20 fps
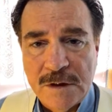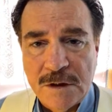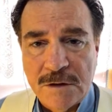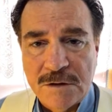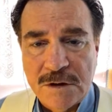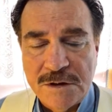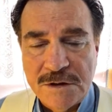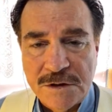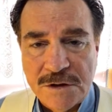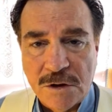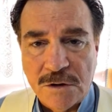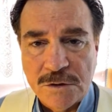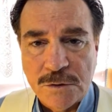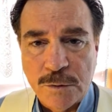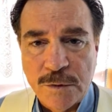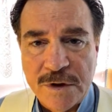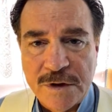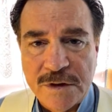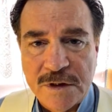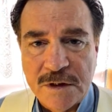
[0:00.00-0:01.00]
consult
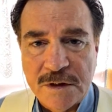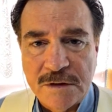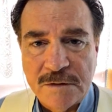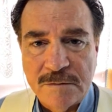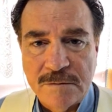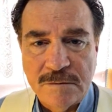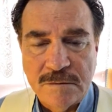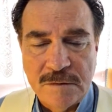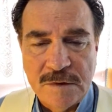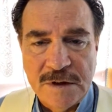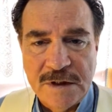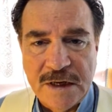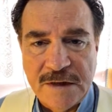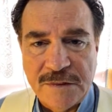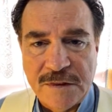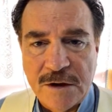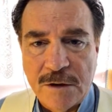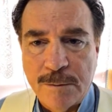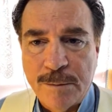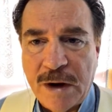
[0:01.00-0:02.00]
with and get
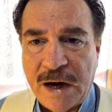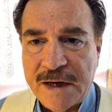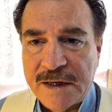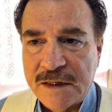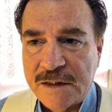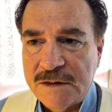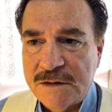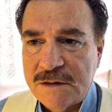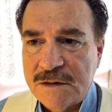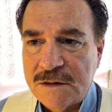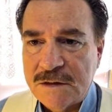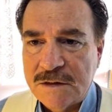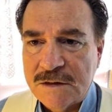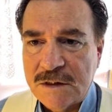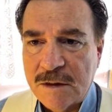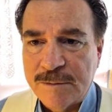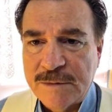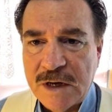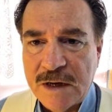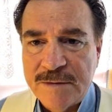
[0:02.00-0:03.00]
their buy-ins.
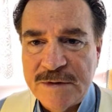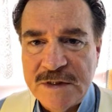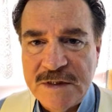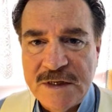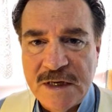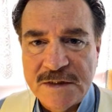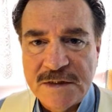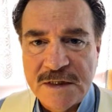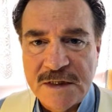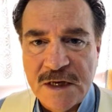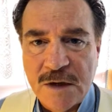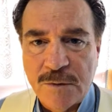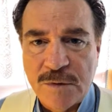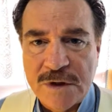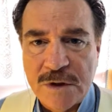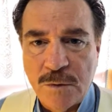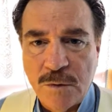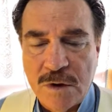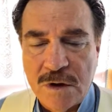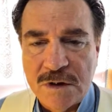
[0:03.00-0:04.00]
Sometimes he doesn't get what
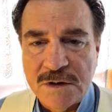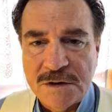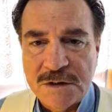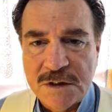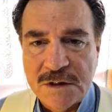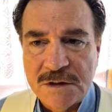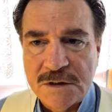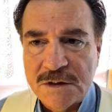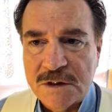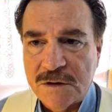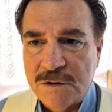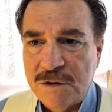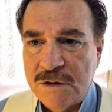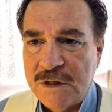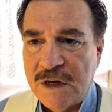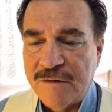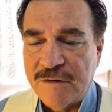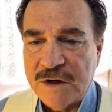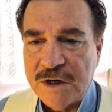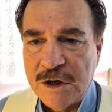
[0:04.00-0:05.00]
he wants, and so you
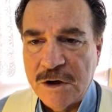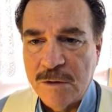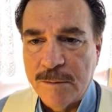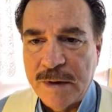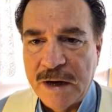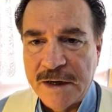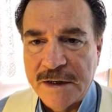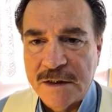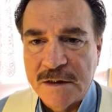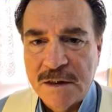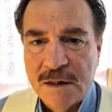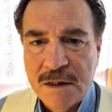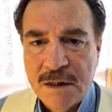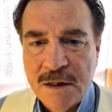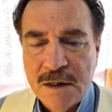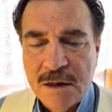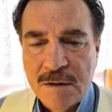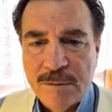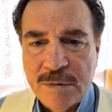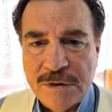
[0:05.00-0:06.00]
never hear about it.
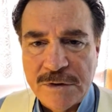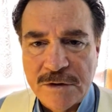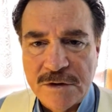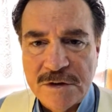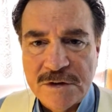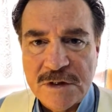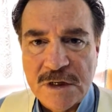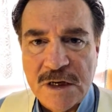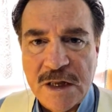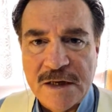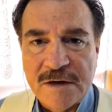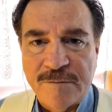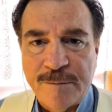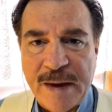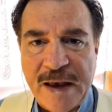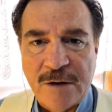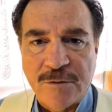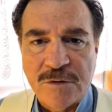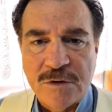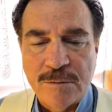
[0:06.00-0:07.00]
But there is a lot of
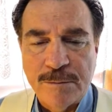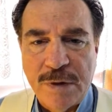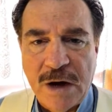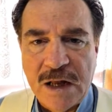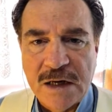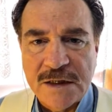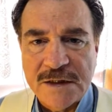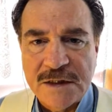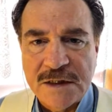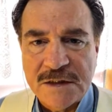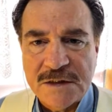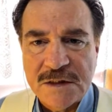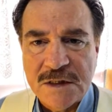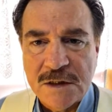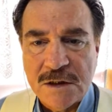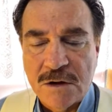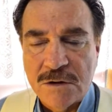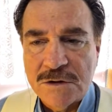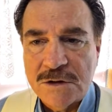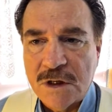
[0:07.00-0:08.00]
backroom politics that
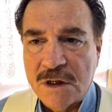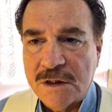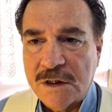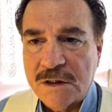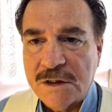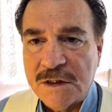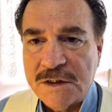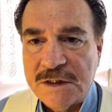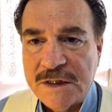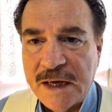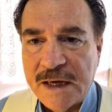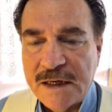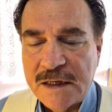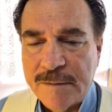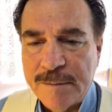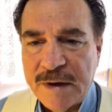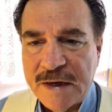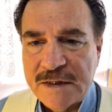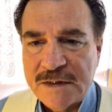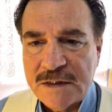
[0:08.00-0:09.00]
goes on a daily
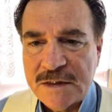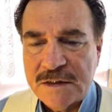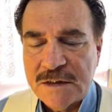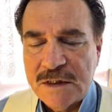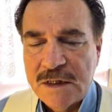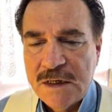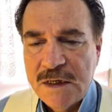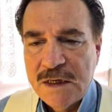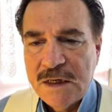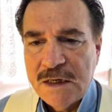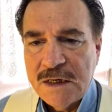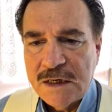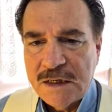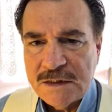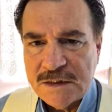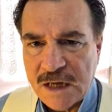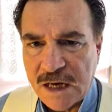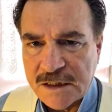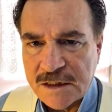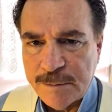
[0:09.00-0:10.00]
basis.
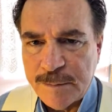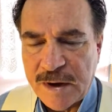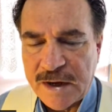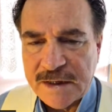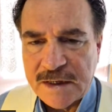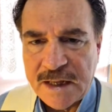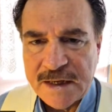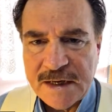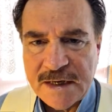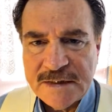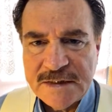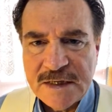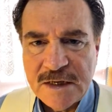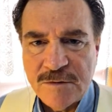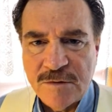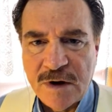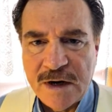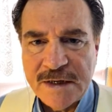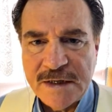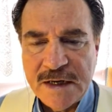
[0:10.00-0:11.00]
He's occupied, like I said,
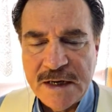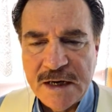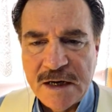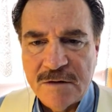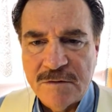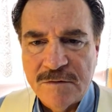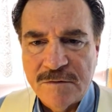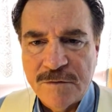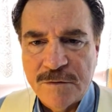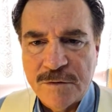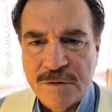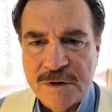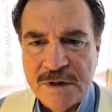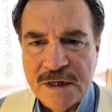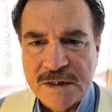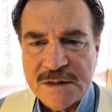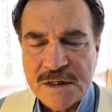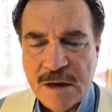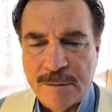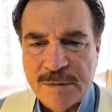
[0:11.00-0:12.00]
right now for the
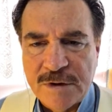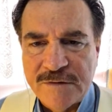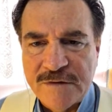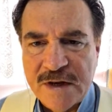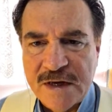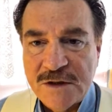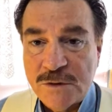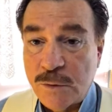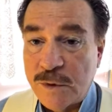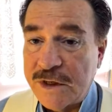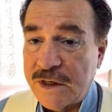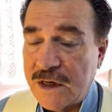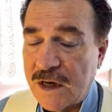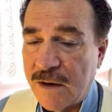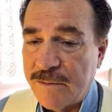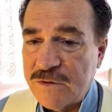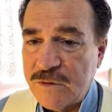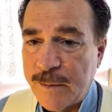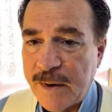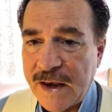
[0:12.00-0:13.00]
next couple of days. When he
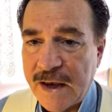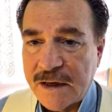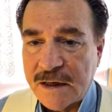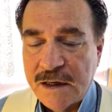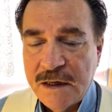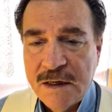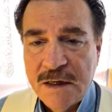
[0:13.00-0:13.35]
comes back,